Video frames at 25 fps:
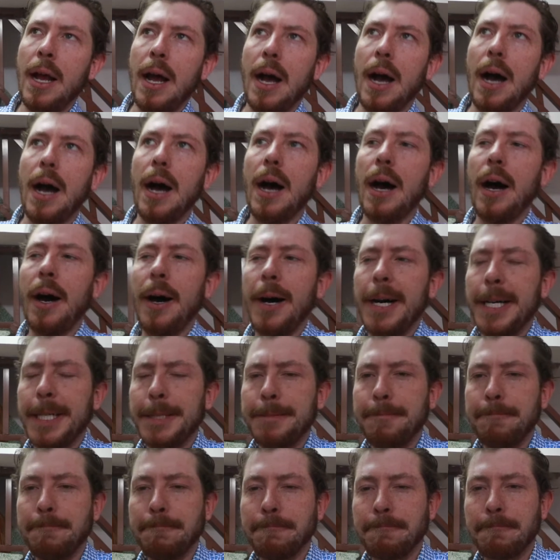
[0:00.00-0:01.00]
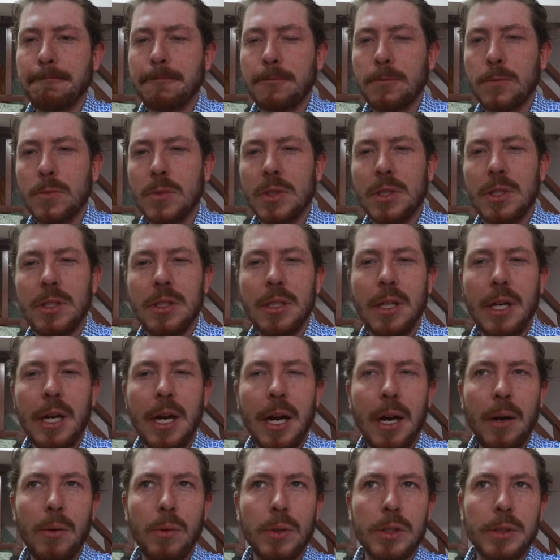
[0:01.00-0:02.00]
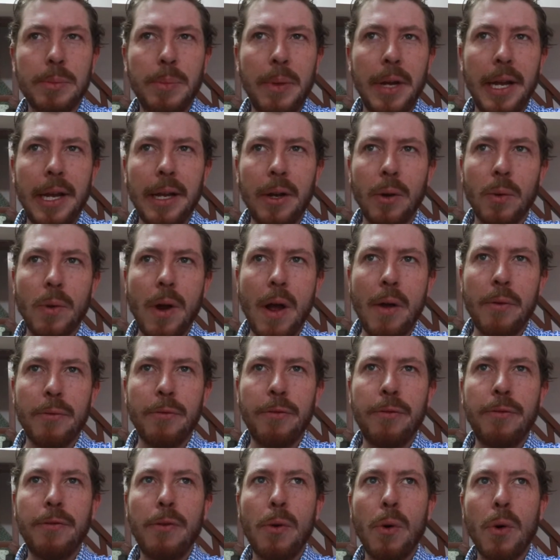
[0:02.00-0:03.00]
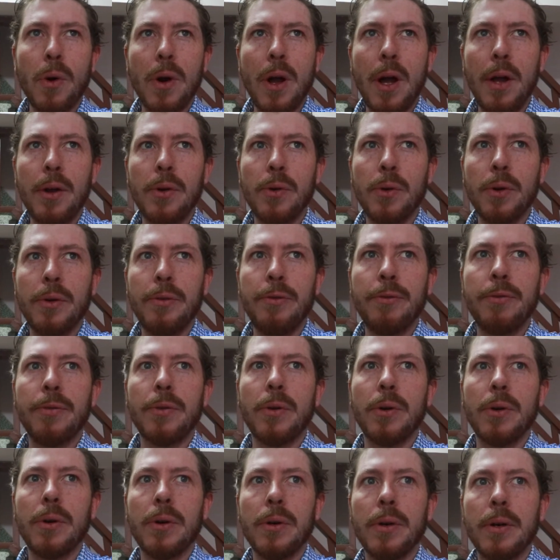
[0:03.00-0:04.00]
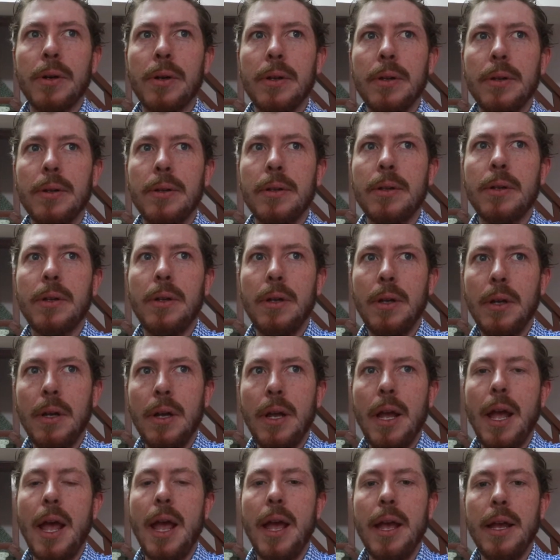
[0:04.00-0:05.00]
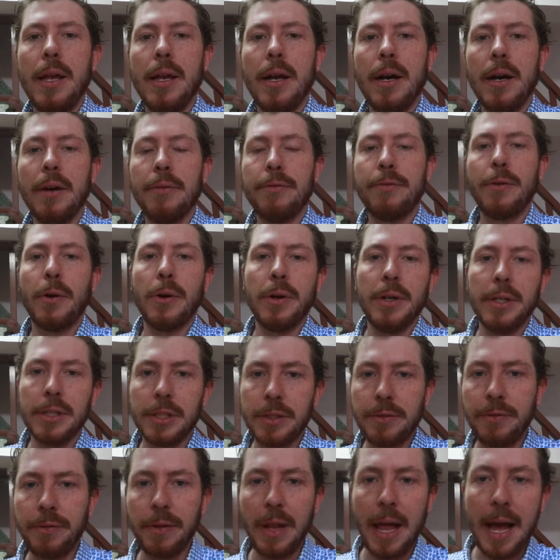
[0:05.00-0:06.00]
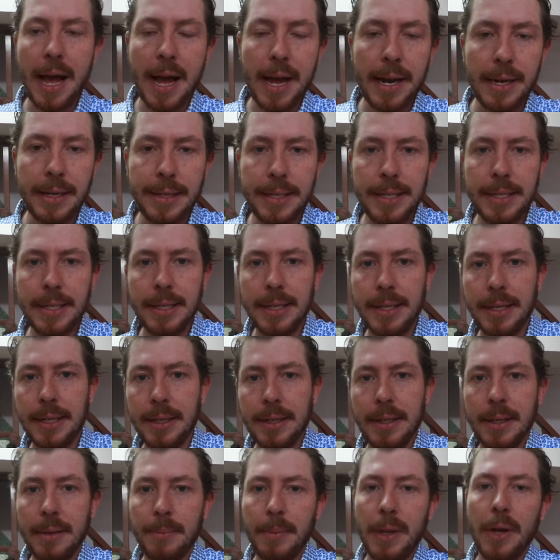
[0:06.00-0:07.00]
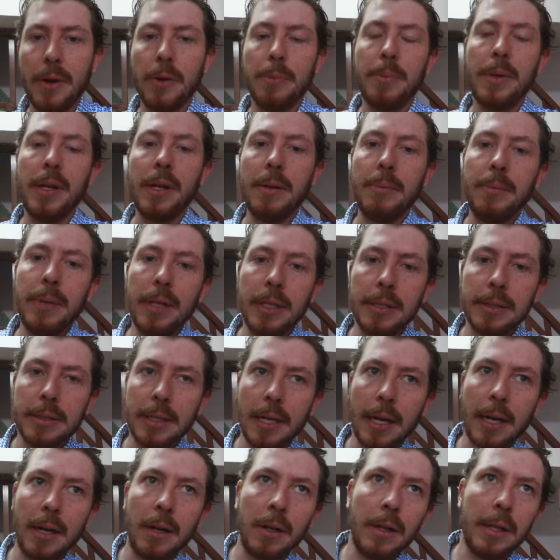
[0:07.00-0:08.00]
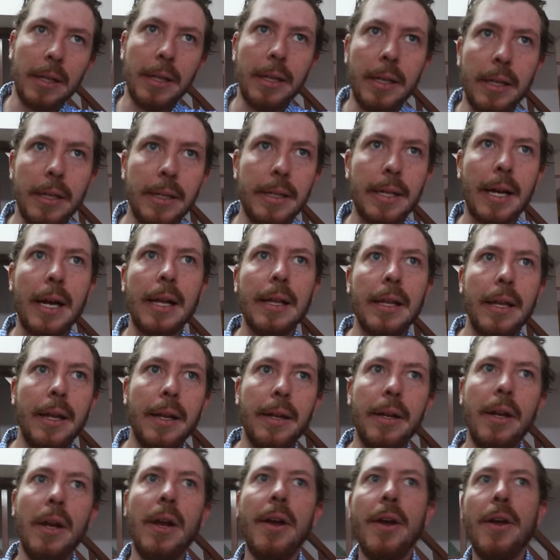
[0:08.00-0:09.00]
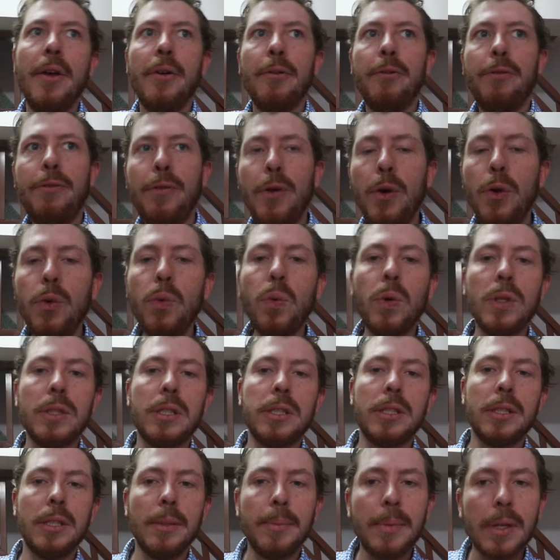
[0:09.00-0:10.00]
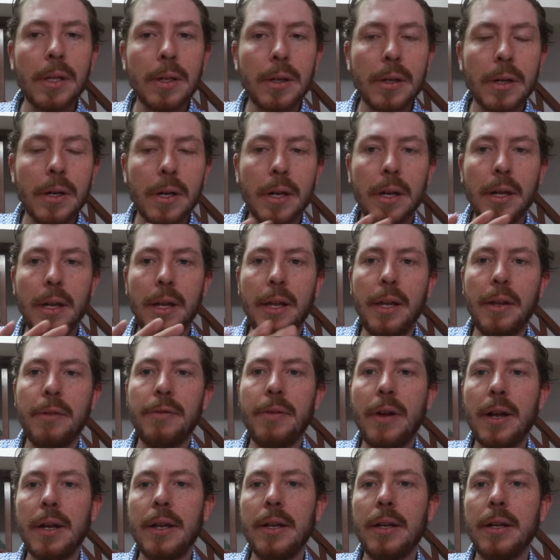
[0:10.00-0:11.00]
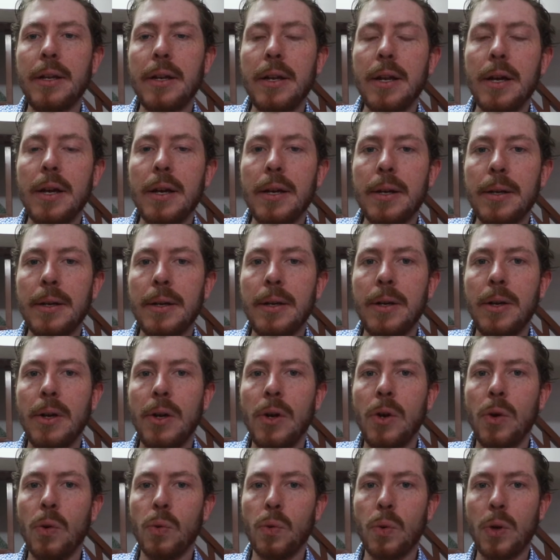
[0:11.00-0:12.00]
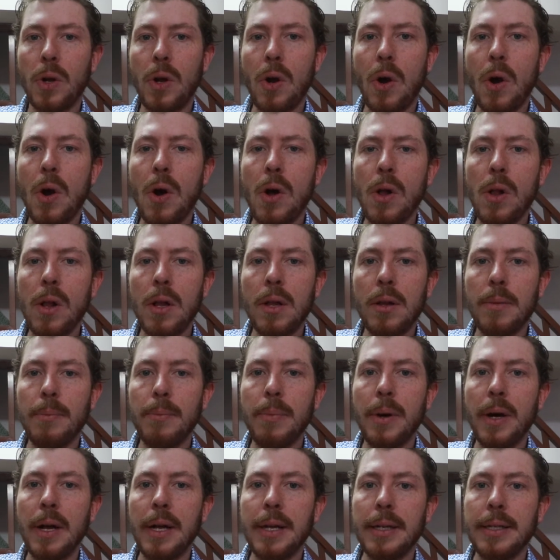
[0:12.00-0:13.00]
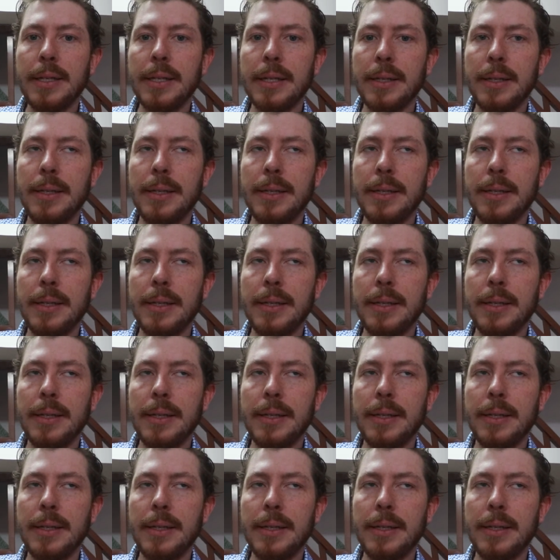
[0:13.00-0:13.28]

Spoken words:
I was paying around $400 for a furnished flat, Airbnb style in Thailand. Food was similar, if I can recall, but